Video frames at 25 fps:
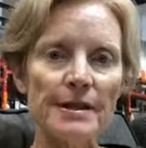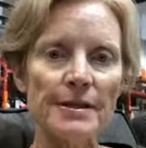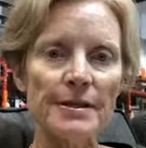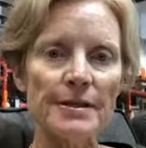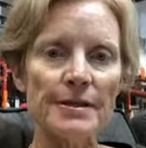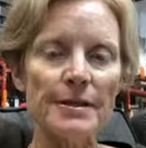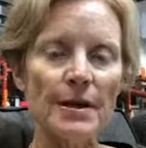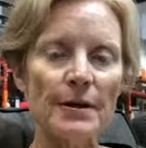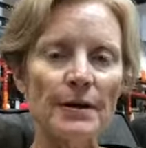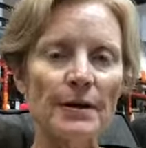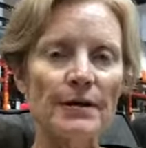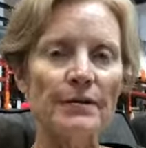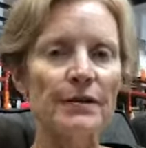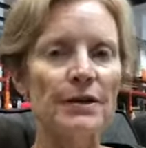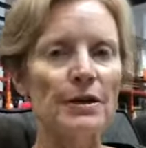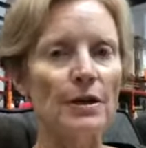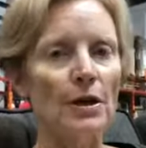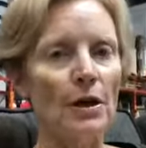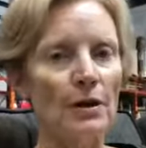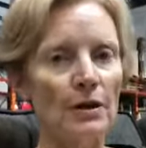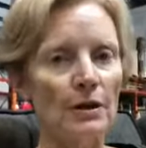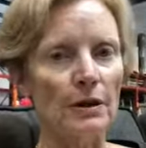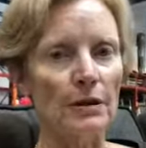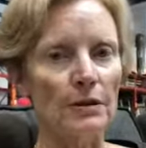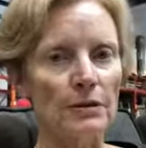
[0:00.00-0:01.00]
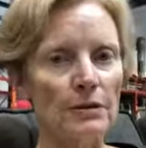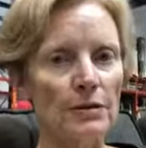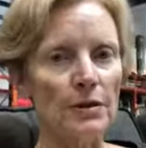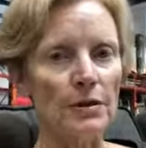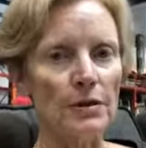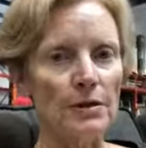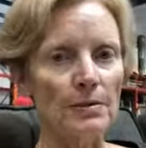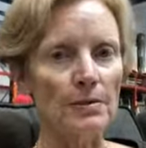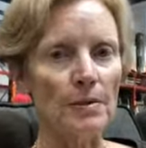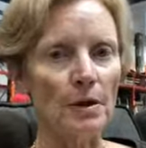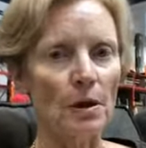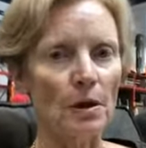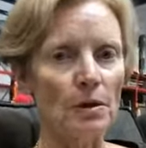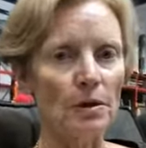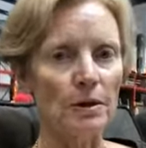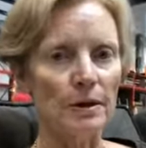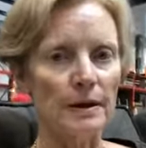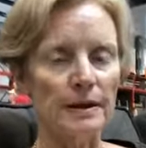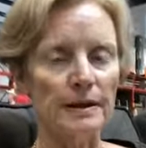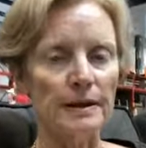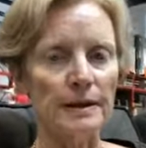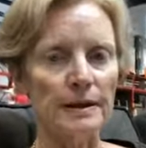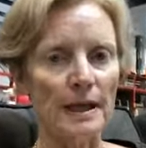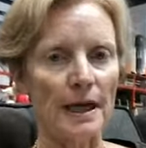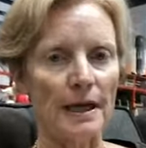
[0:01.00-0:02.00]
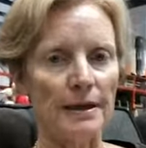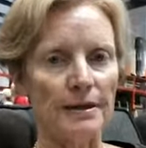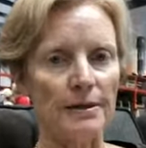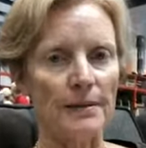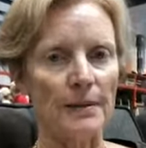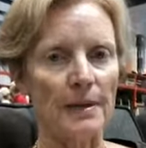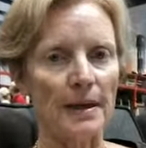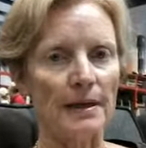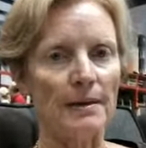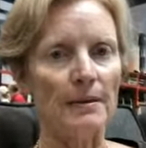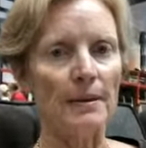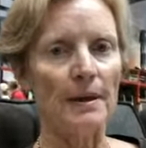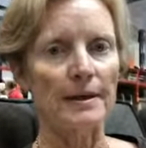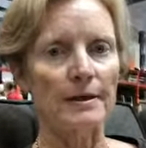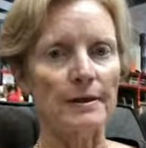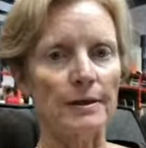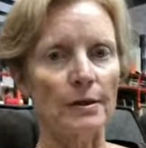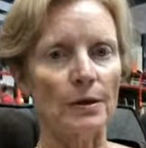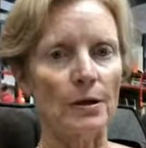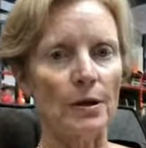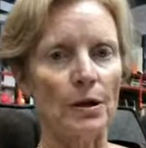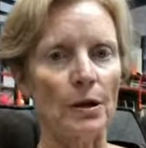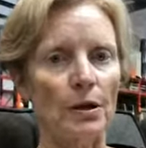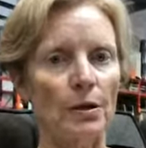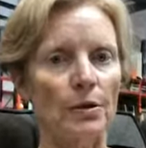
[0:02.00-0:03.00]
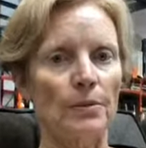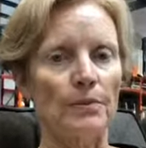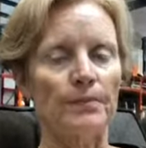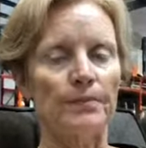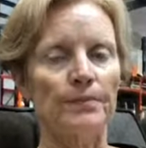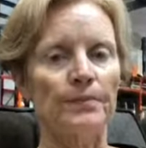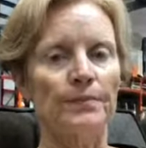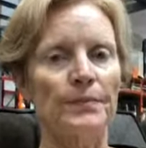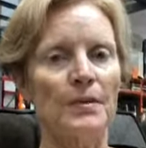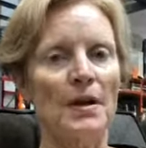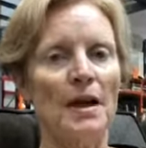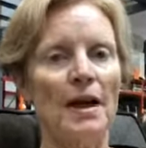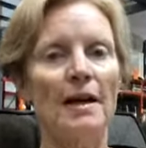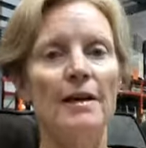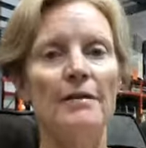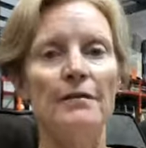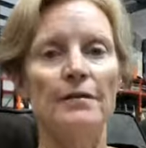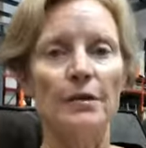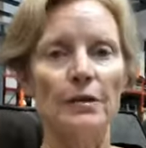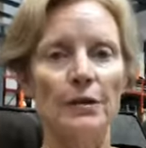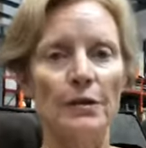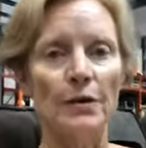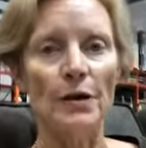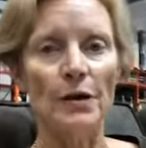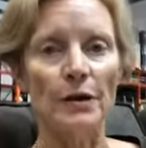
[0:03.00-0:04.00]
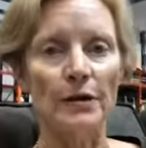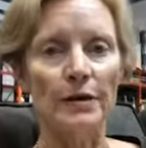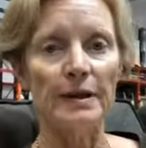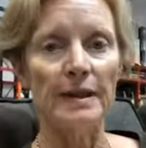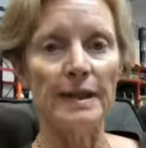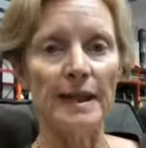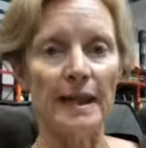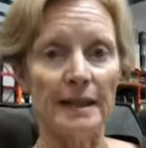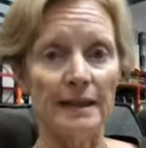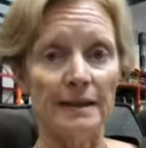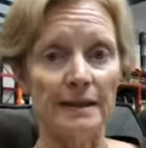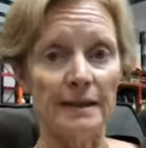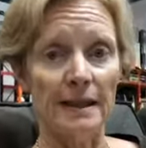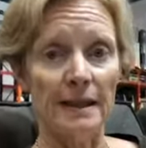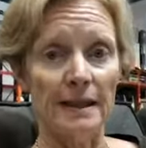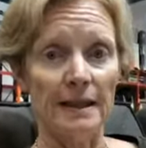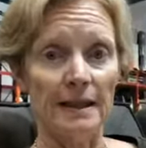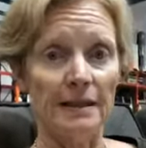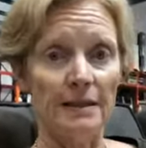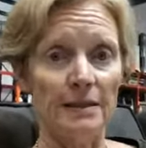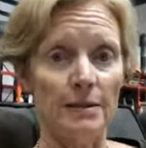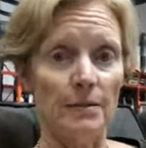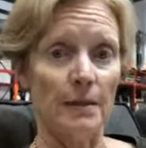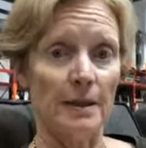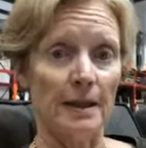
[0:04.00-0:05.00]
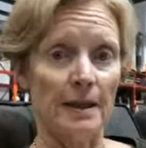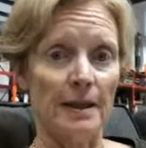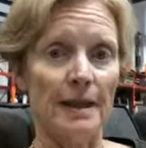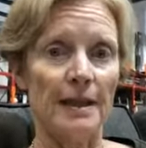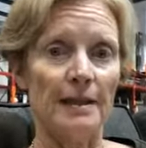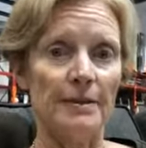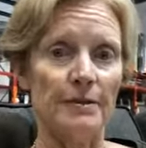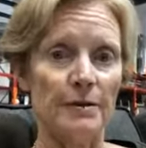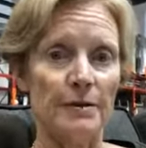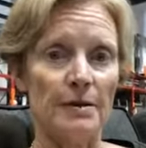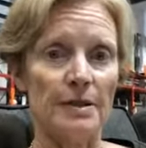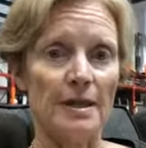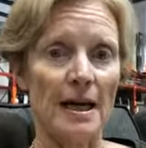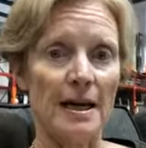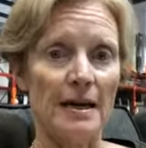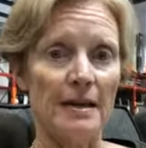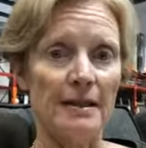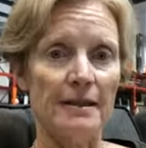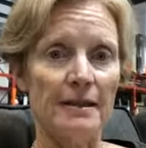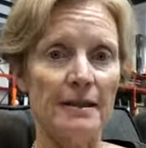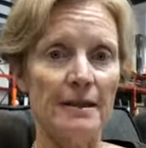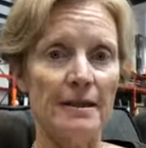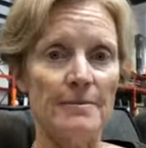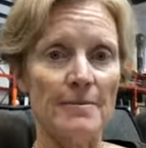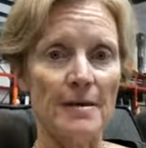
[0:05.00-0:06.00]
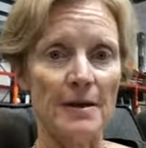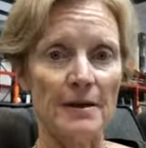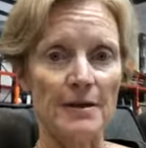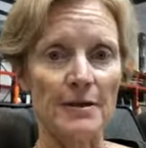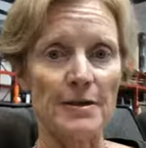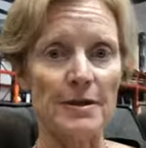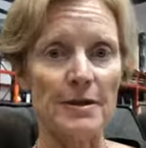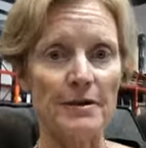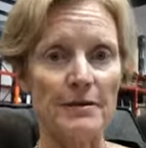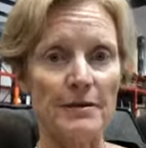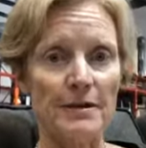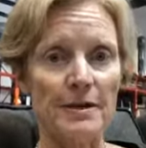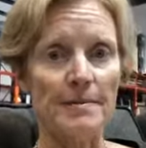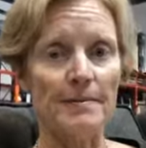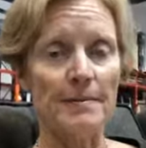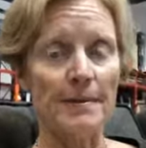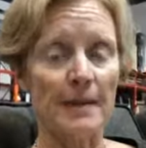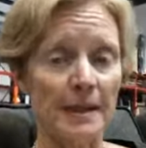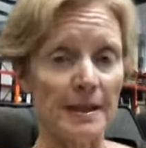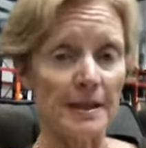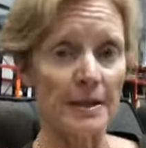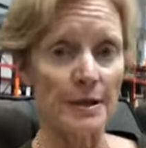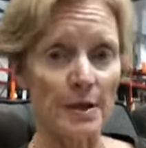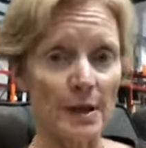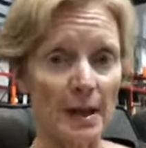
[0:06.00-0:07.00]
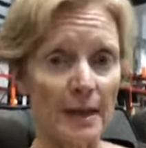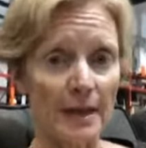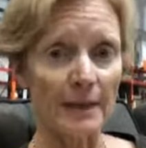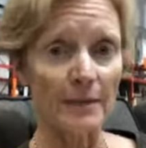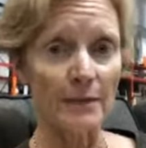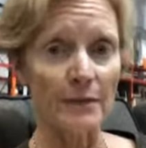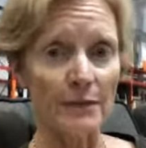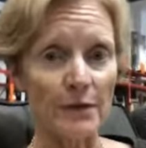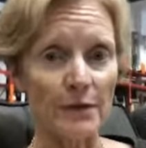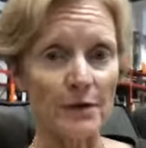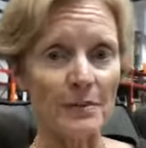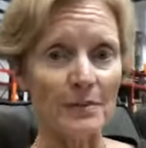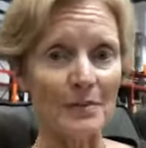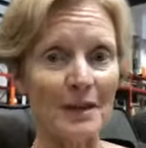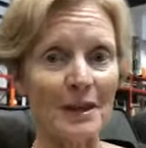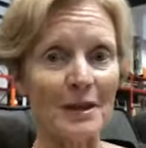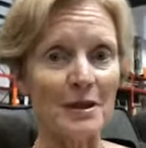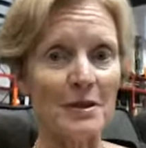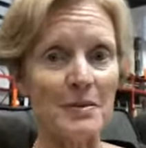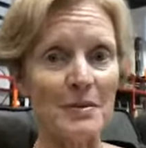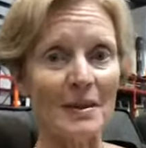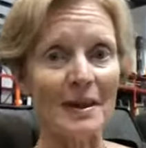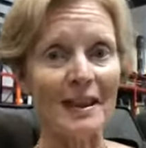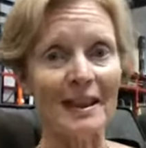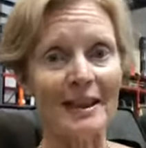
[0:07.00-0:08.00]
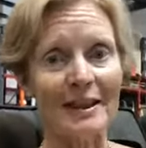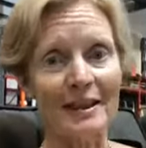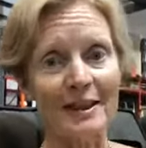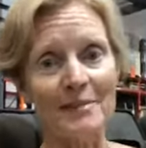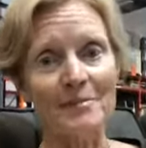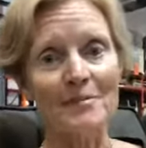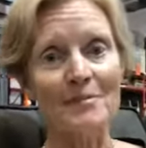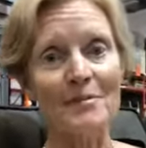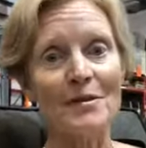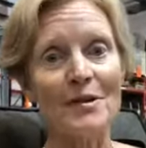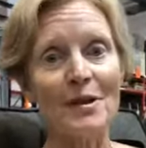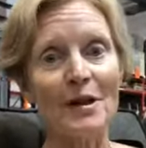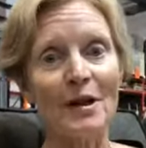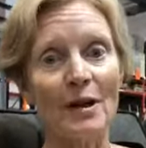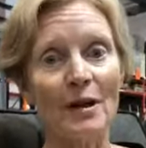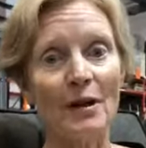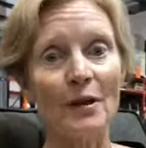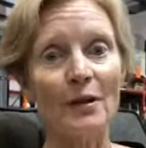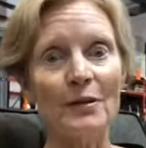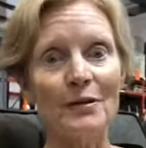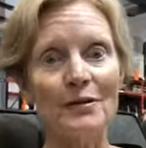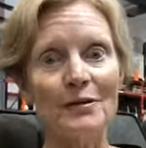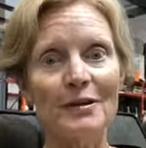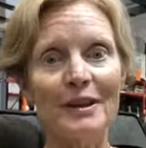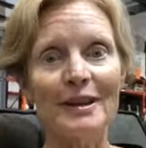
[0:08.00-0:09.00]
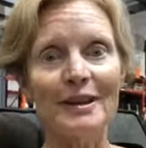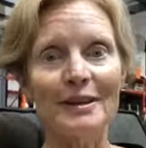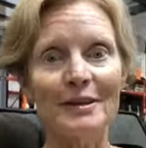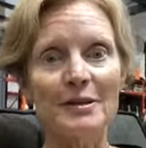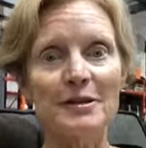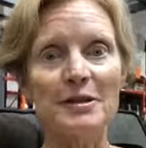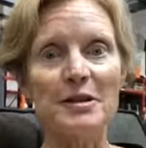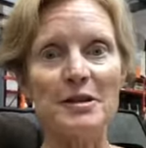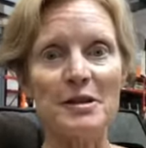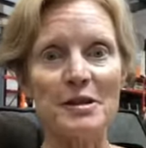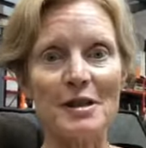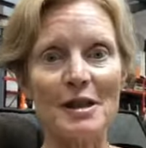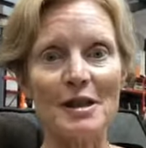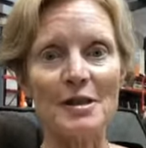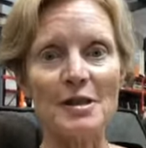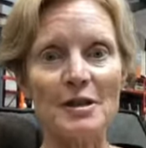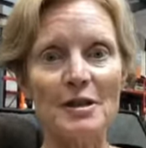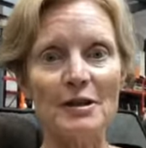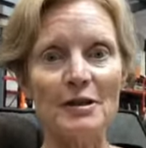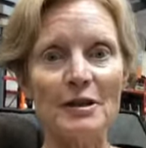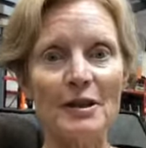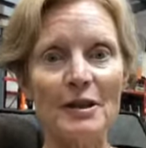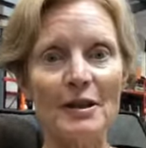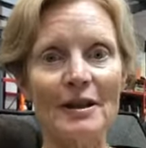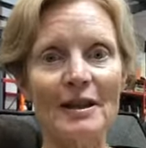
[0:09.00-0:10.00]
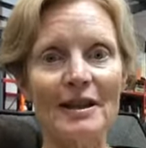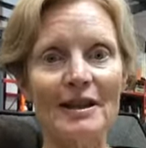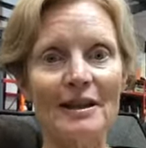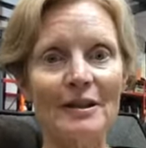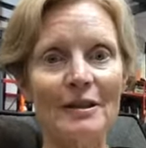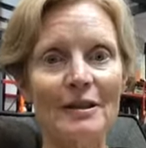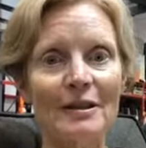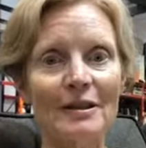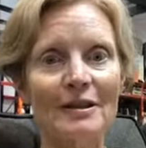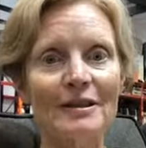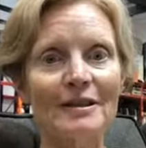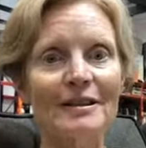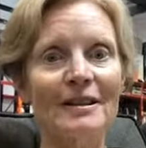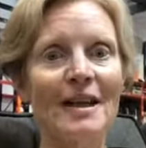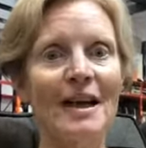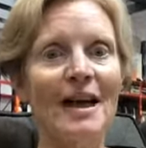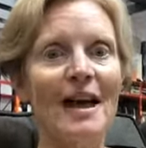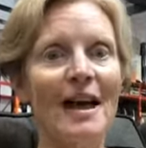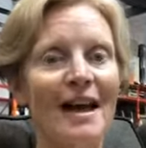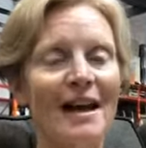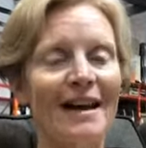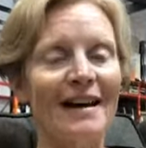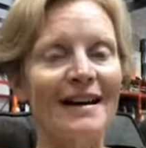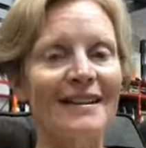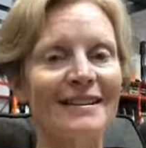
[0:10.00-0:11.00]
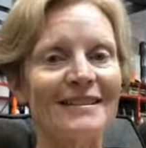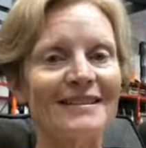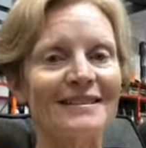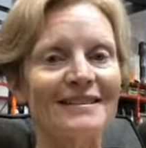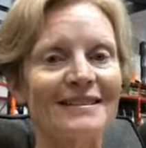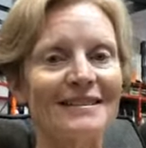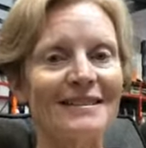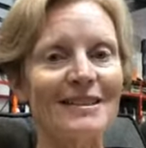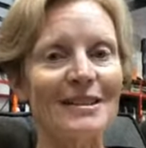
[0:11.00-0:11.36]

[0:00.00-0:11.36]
So if you go along to the blog at candoequine.com, if you're not yet getting the 100-day email series, please sign up for it, because we're getting a lot of really good discussion going on and